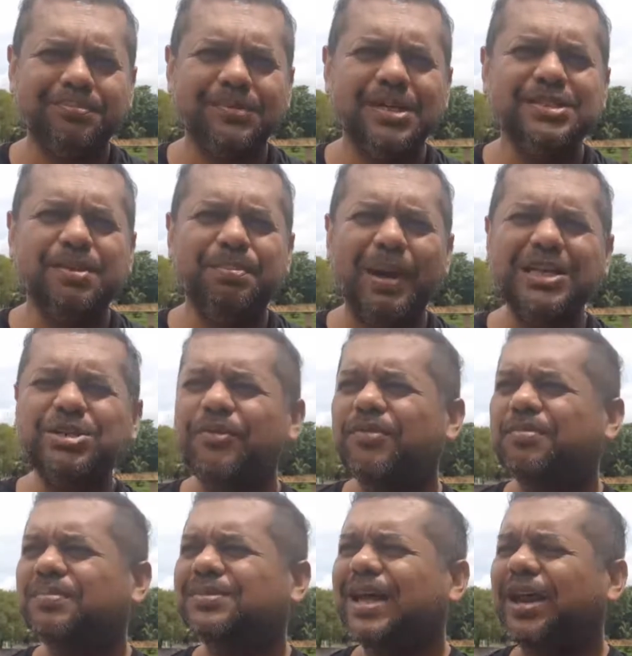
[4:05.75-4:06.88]
There's a bunch of
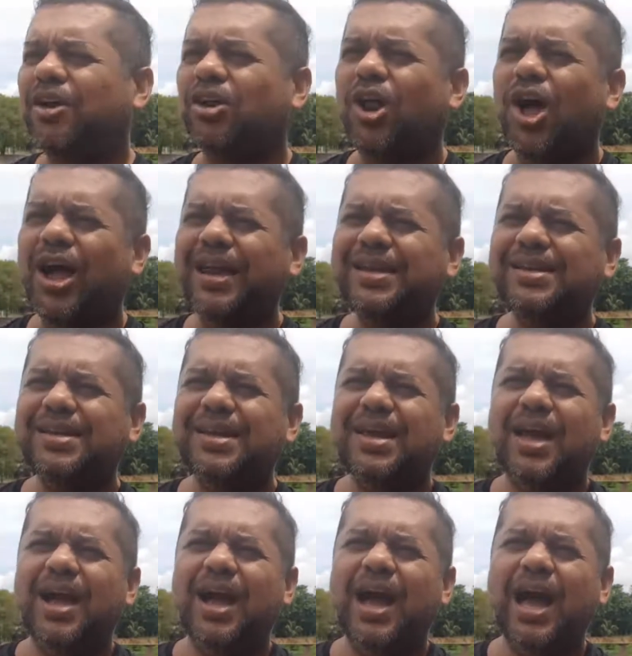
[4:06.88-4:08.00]
them done online.
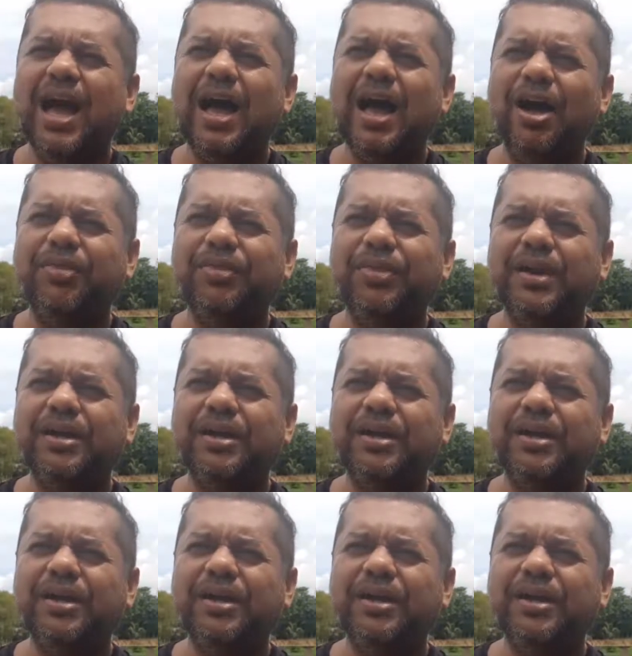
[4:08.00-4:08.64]
I